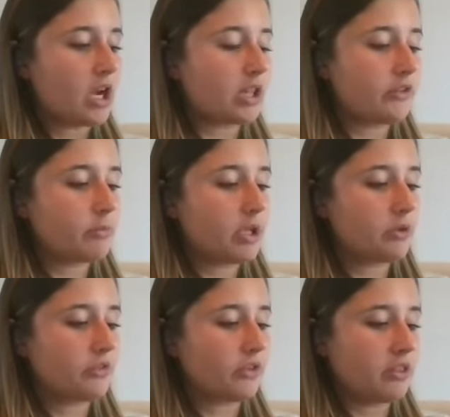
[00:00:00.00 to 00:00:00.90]
I left my
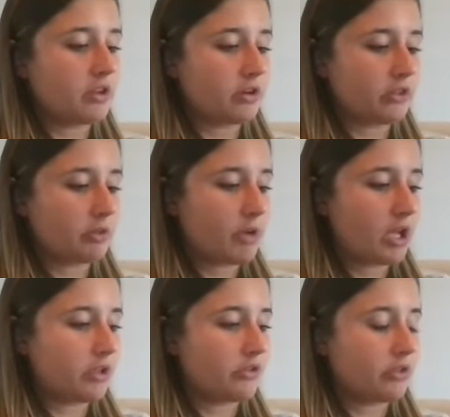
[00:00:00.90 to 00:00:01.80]
old sled there, said
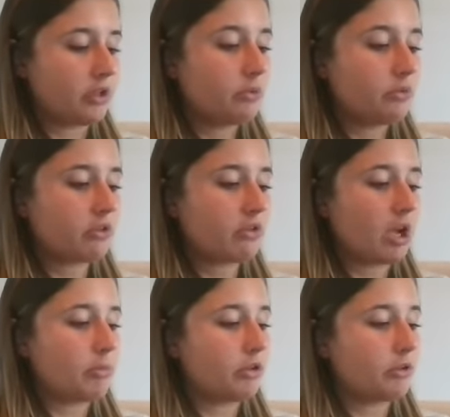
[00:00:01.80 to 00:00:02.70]
Miles. It was the
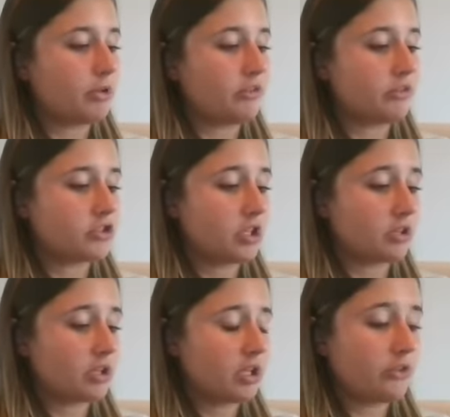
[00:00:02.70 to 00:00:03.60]
crappiest piece of
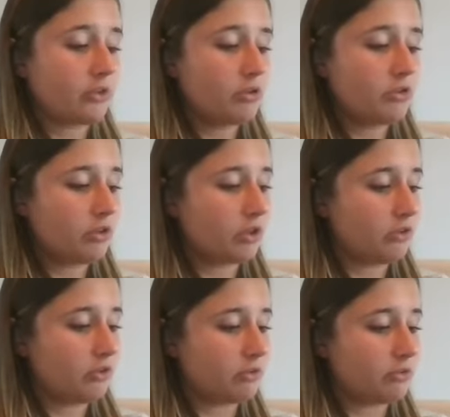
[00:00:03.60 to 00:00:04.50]
junk, and someone took it
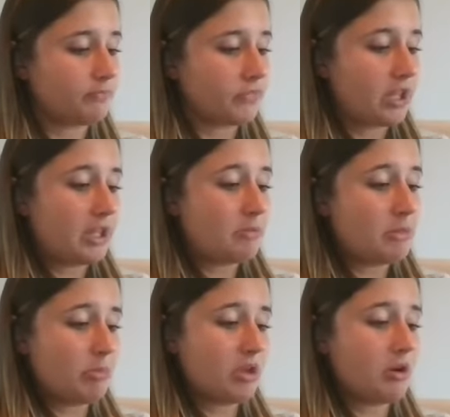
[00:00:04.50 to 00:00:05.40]
too.
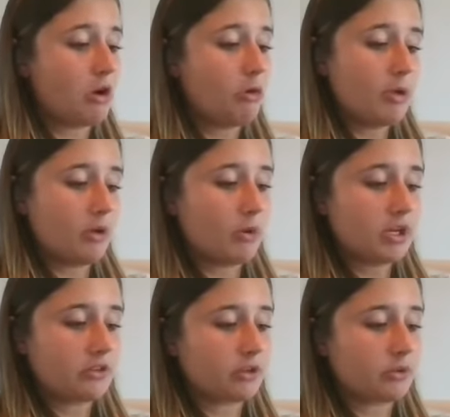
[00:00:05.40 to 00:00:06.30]
Maybe a hobo
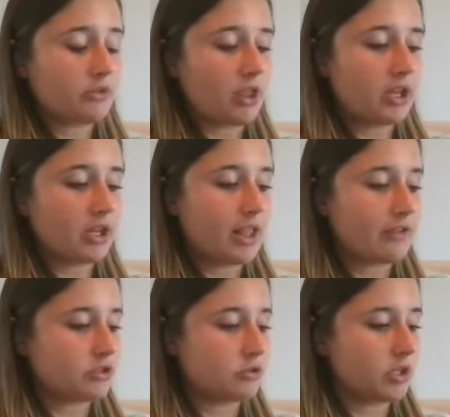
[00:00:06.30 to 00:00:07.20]
wanted to go sledding,
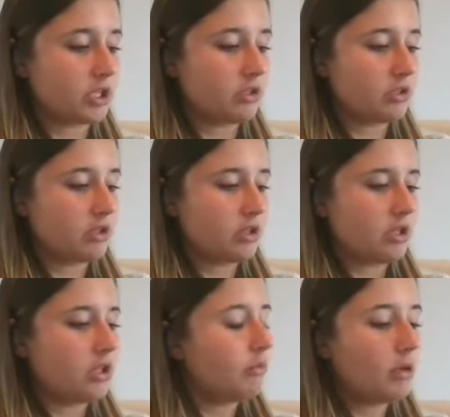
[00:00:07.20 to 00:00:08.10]
laughed Julian.
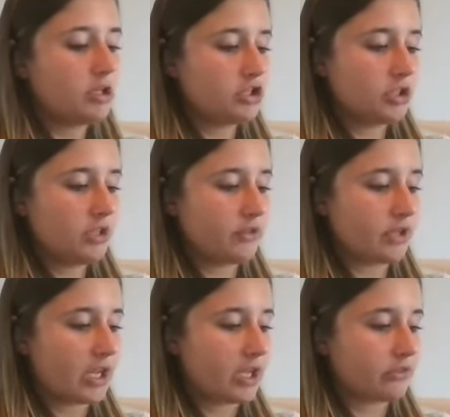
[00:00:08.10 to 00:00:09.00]
Where did you leave it?
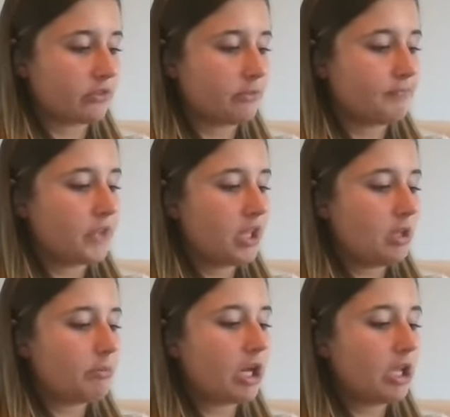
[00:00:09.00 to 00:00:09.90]
I asked.
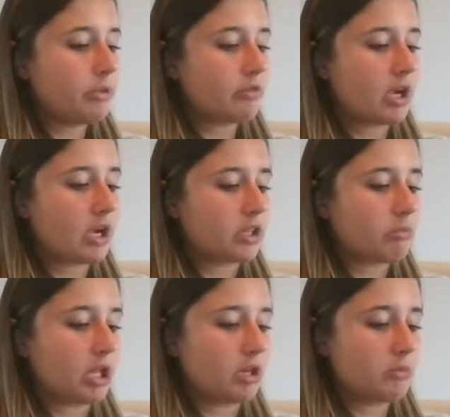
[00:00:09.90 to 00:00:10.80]
By a big rock at the
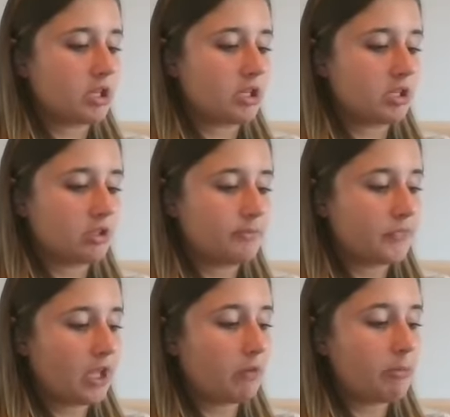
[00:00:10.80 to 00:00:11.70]
bottom of the hill.
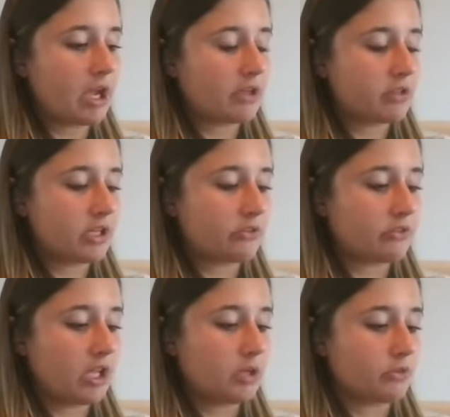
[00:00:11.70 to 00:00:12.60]
I went back the next
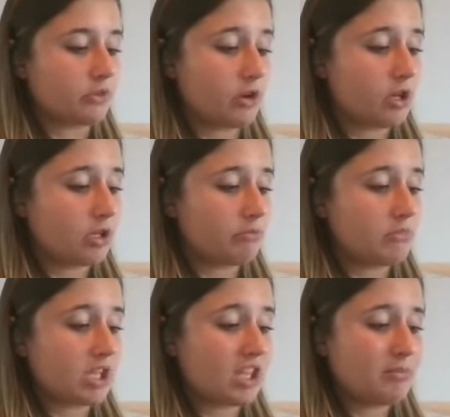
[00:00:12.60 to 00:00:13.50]
day and it was gone.
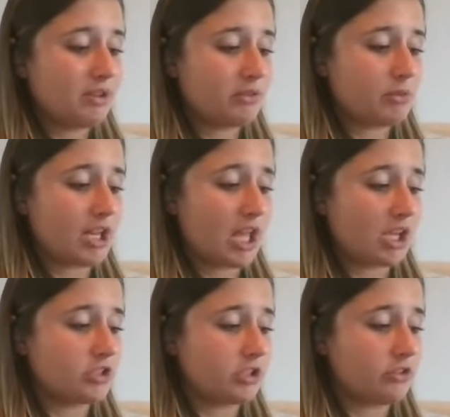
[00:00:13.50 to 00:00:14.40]
I can't believe someone
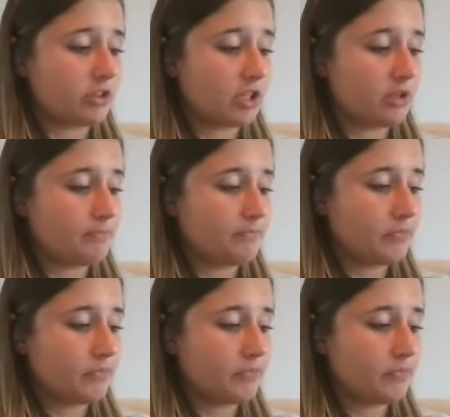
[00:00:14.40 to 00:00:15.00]
actually took it.